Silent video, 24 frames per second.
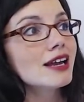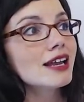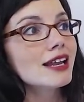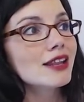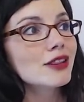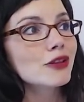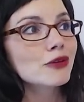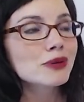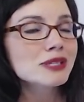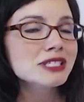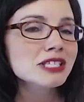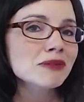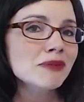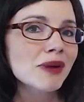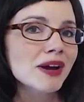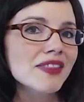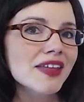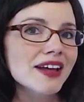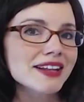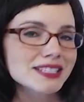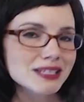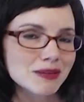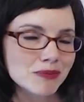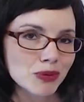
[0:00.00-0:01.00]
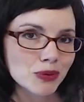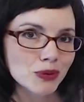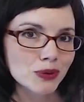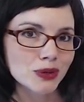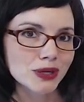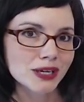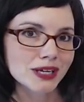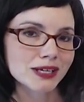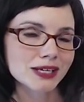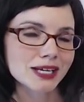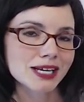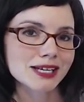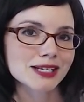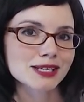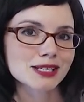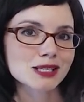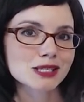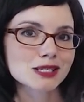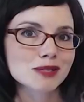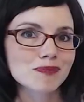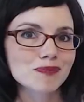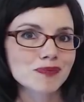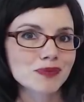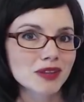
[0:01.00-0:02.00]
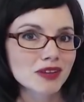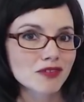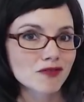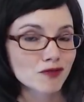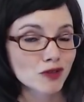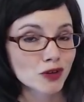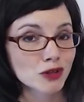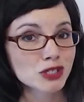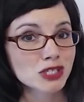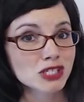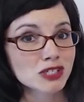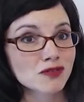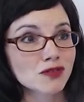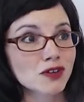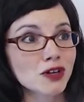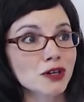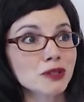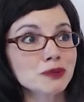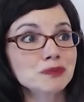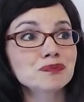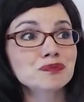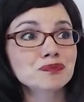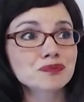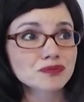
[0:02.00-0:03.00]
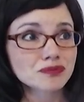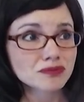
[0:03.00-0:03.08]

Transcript: The reason why that's important is, first of all,